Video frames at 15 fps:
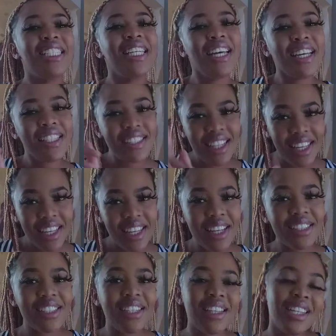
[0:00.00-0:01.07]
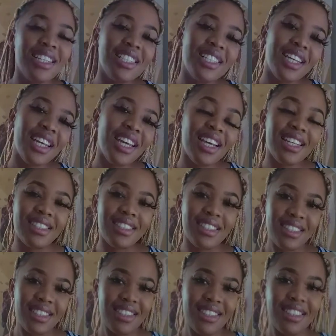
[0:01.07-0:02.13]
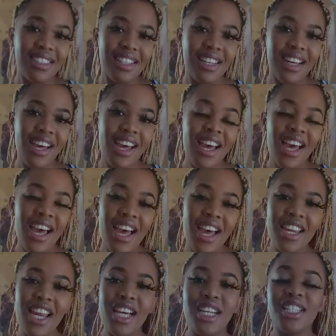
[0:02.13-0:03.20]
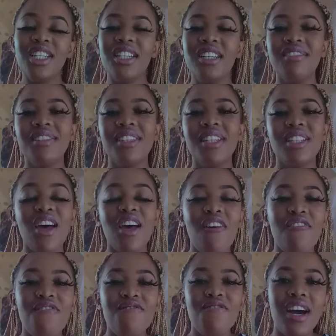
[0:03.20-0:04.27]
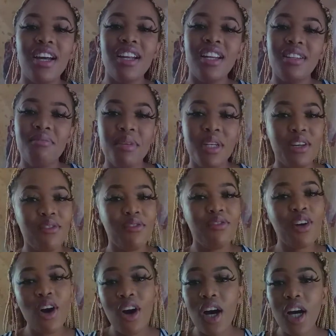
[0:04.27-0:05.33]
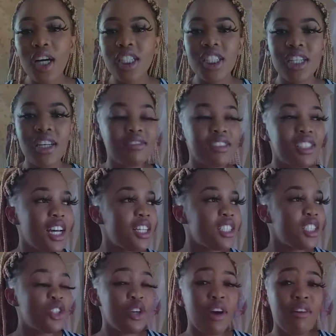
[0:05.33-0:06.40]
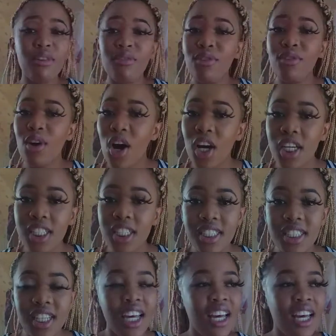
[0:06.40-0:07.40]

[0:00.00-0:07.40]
is the girl she thinks she is. Like, she gives us fun mini vlogs. She gives us travel vlogs.